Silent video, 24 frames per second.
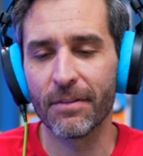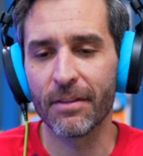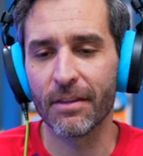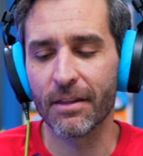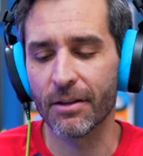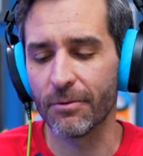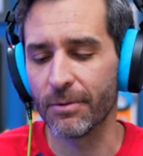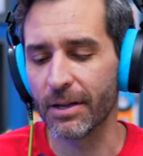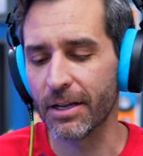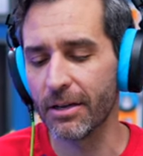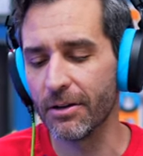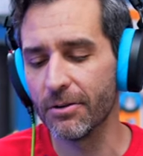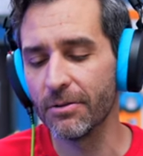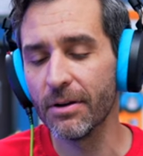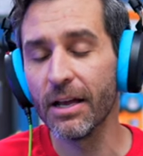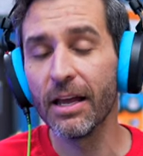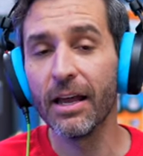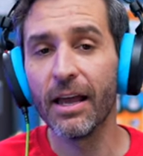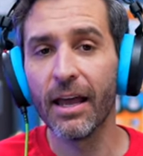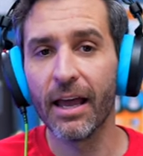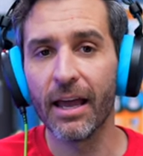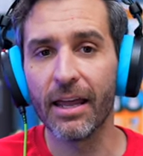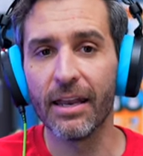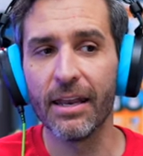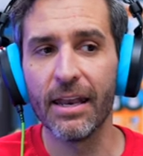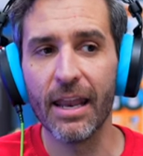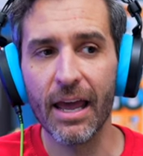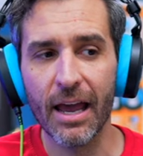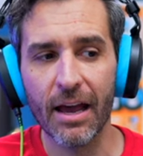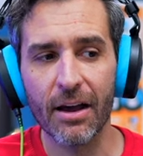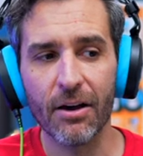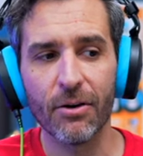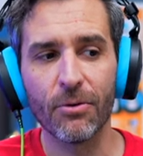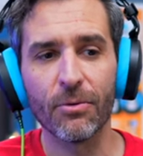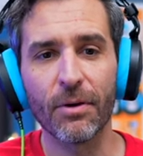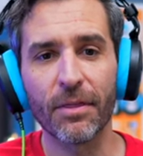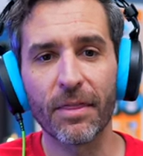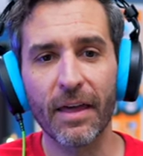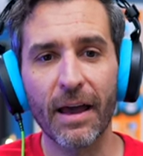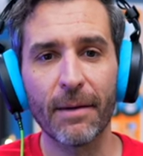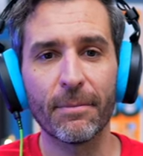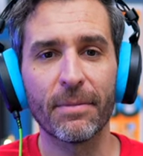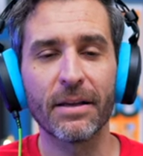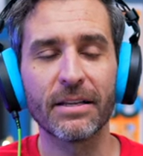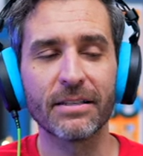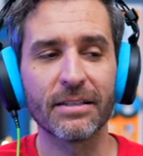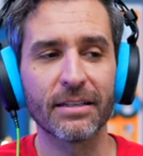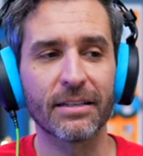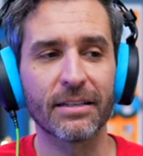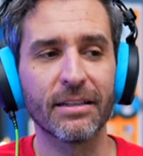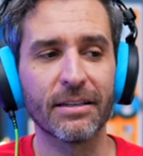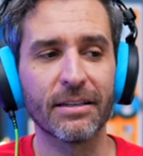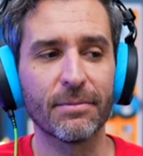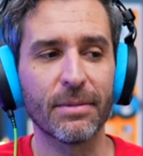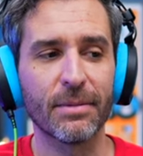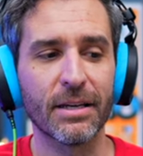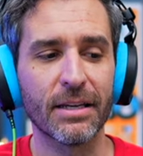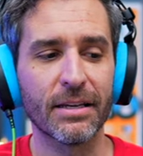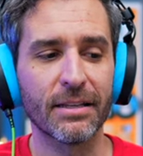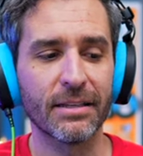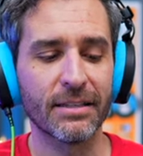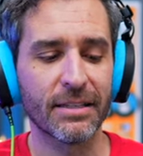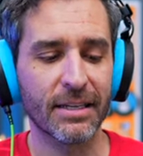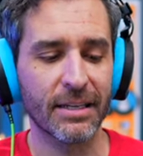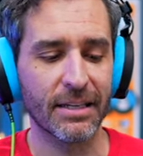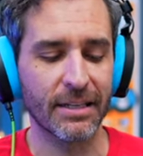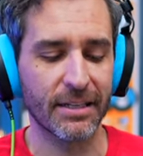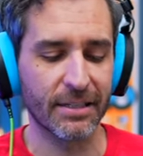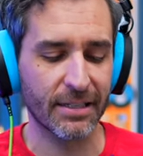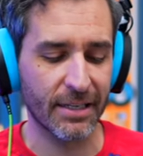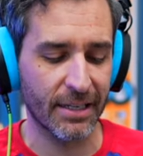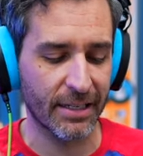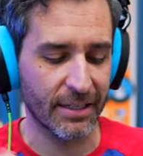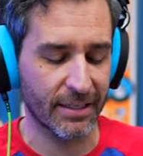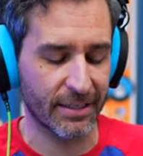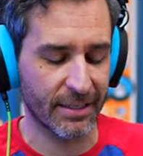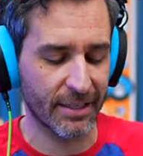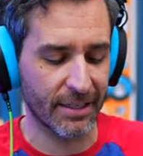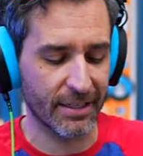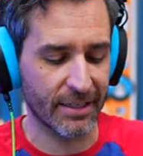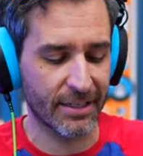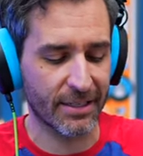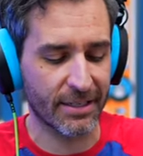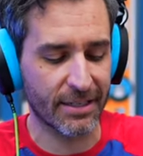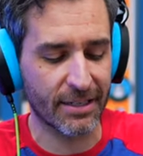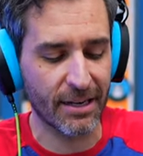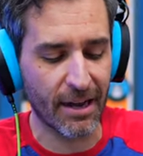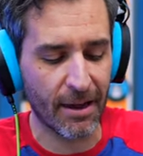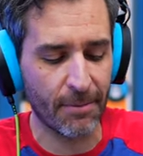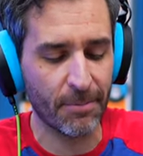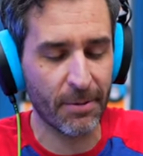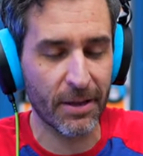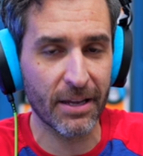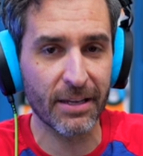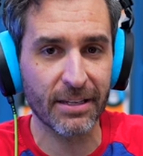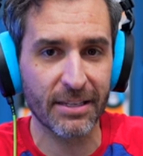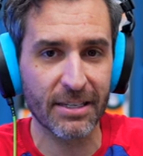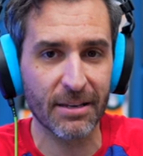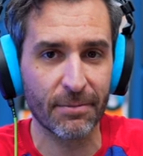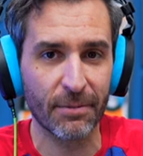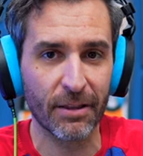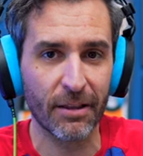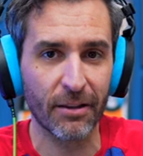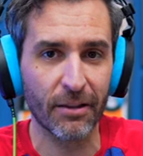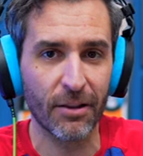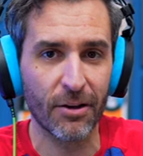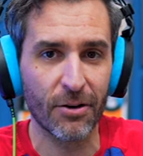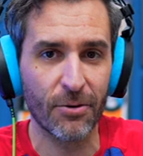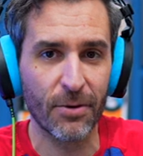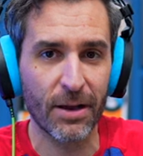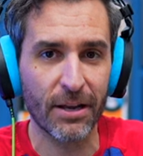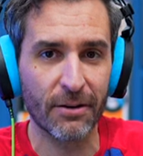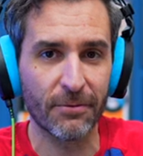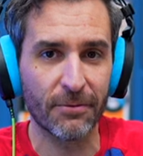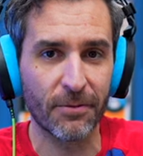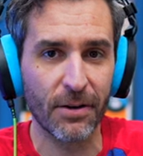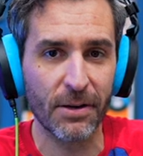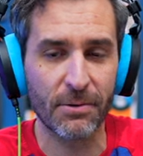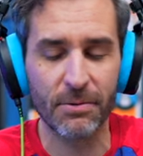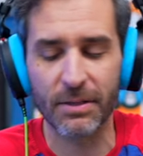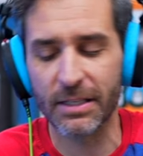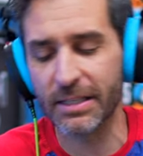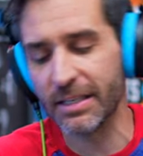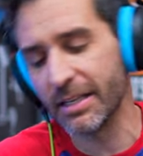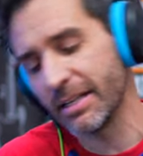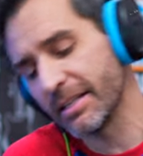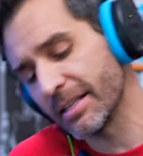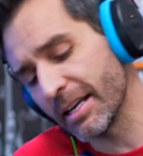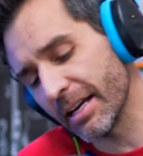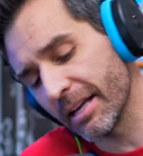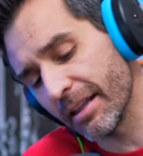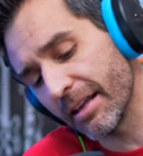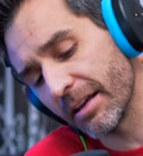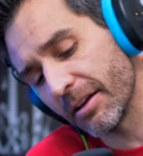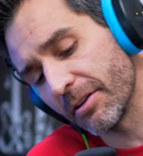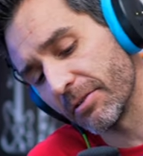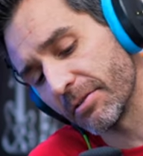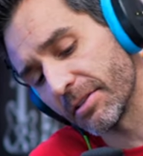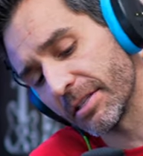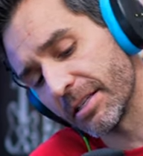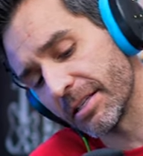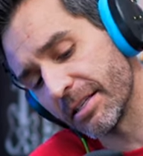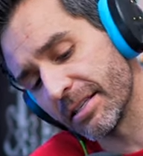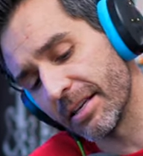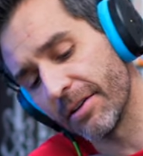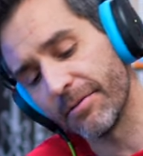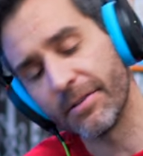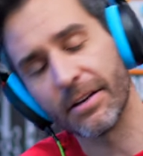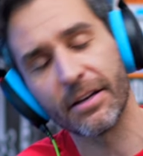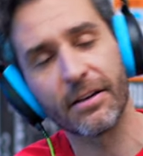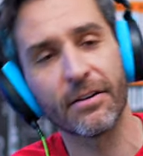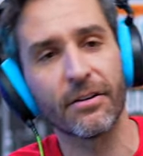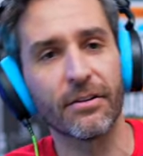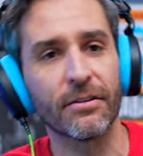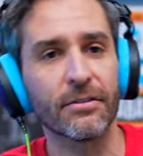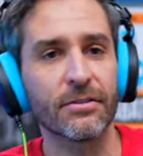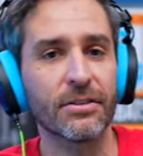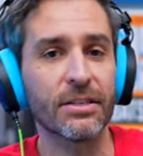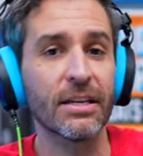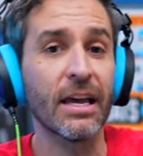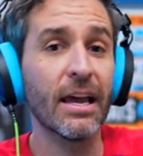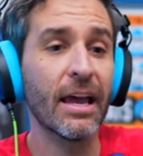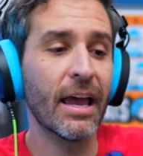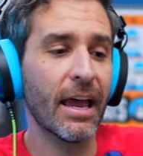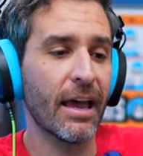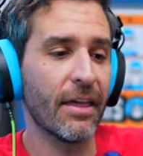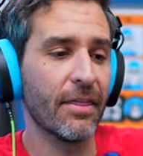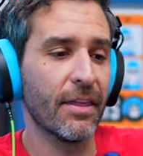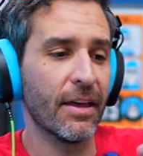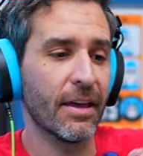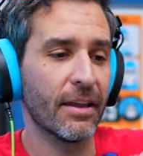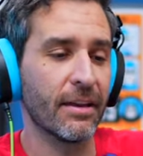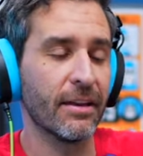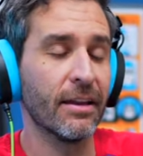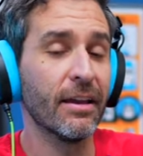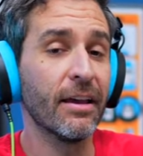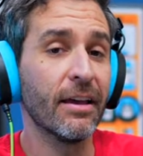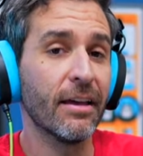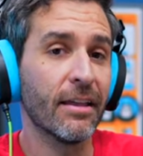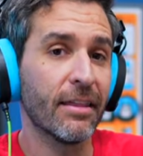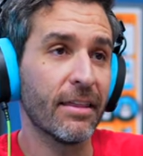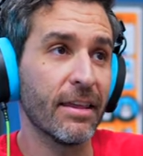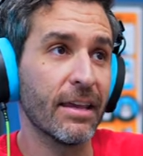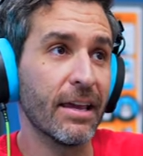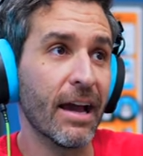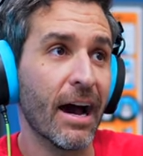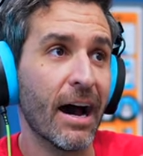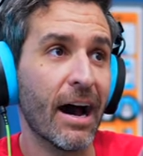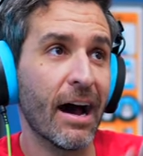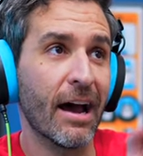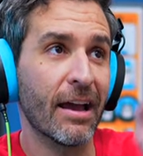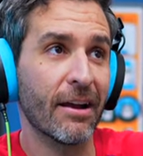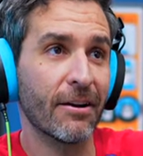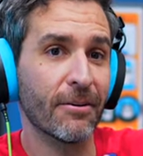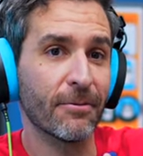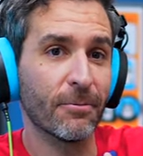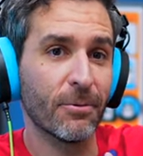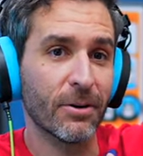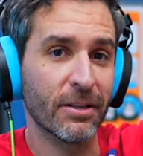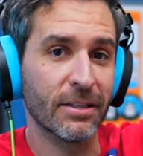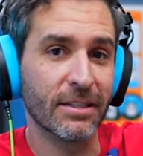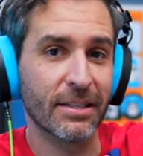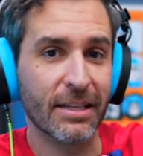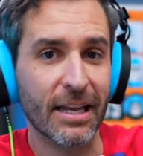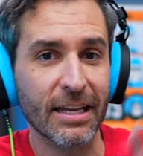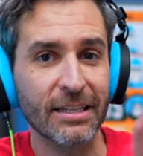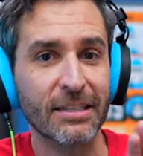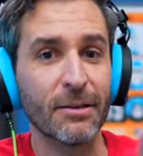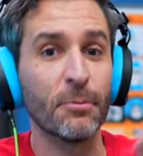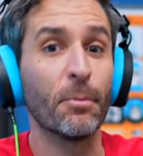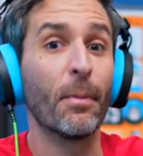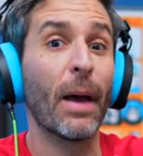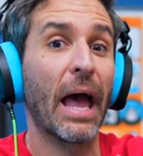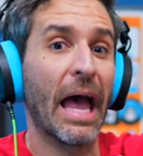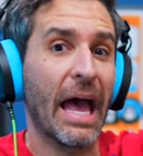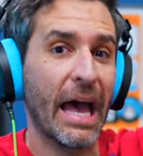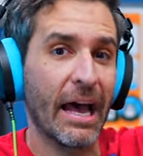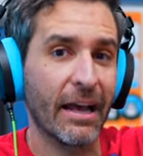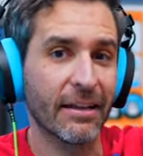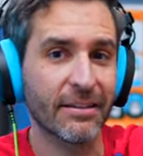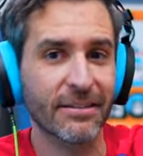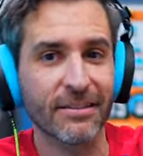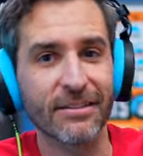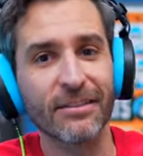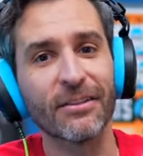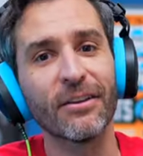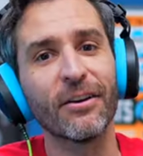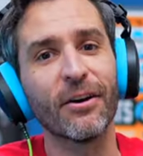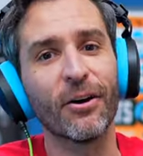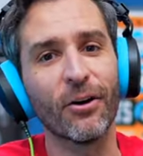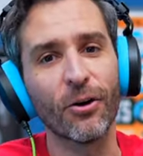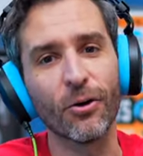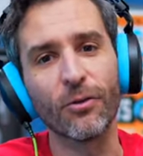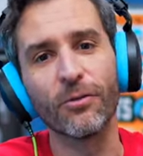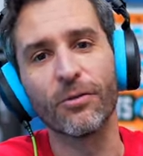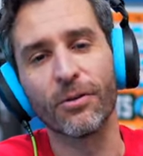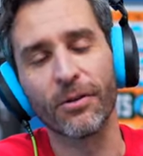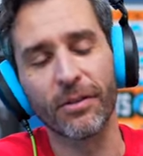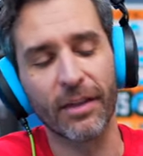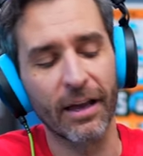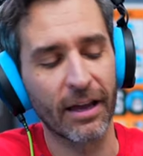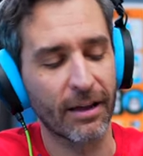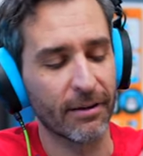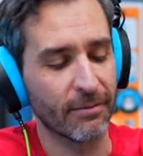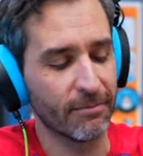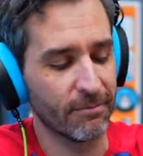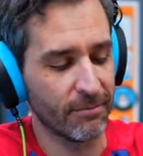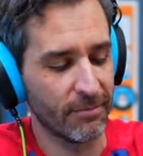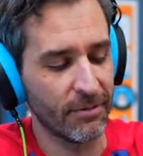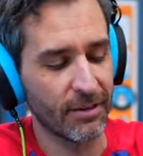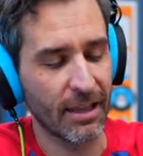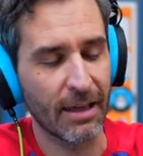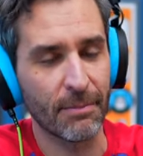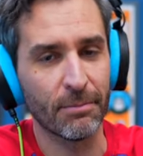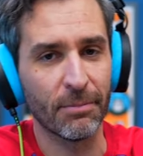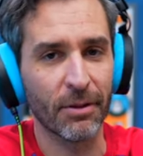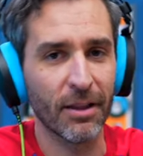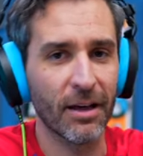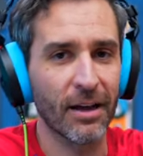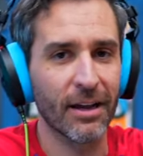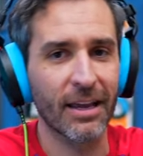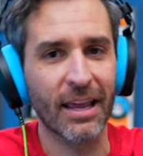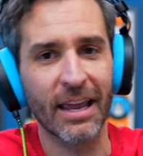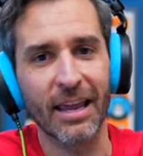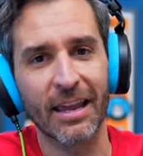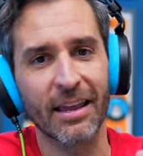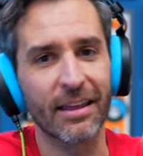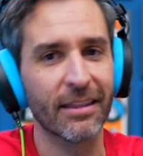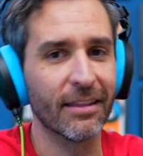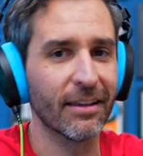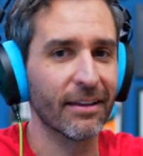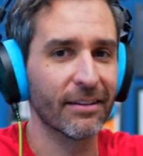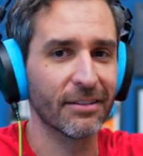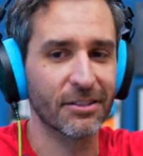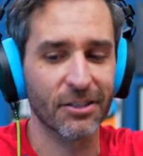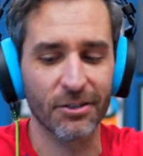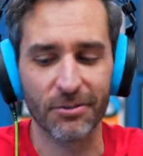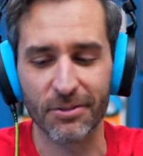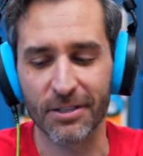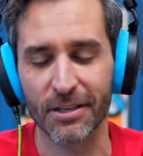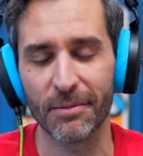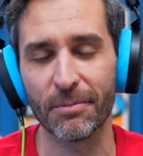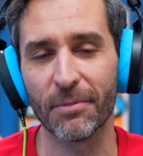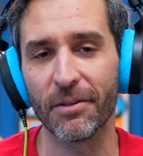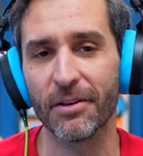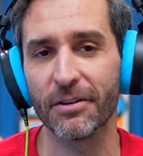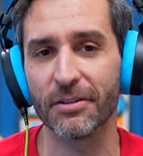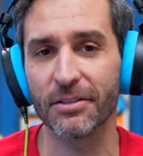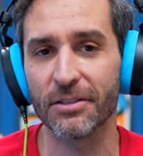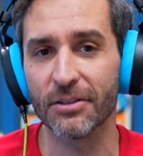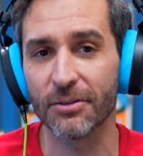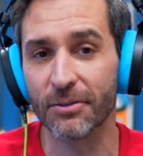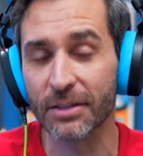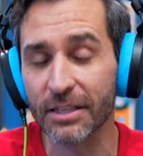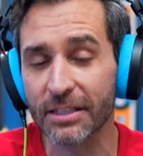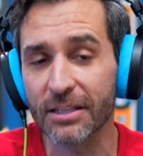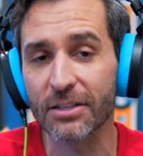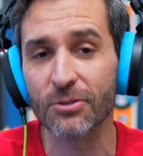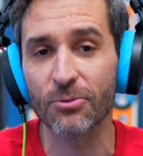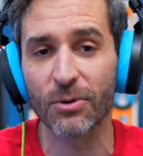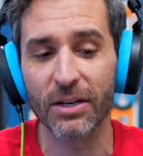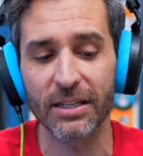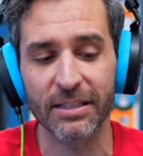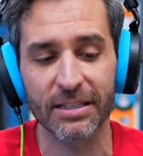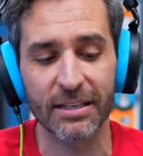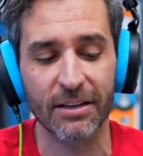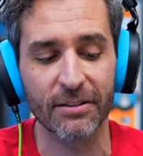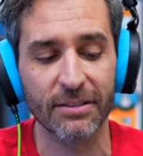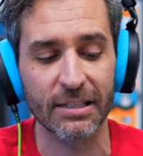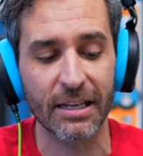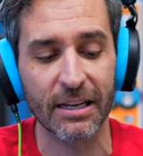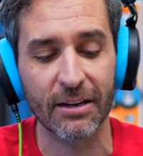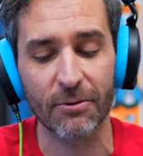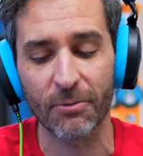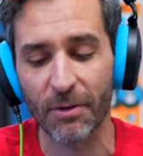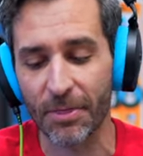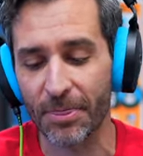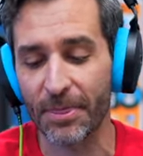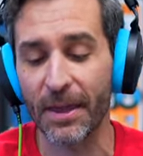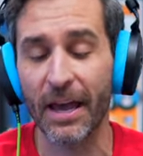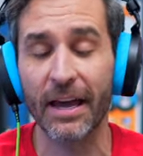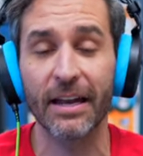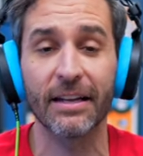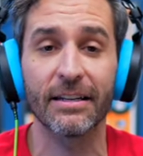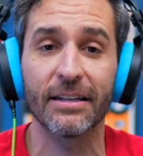There we go. And now what that basically means is it's stopping some of the low end frequencies, I think goes to 70 Hertz, and then the higher ones get to pass over that that blockade that shows up there. So this is what it sounds like with that.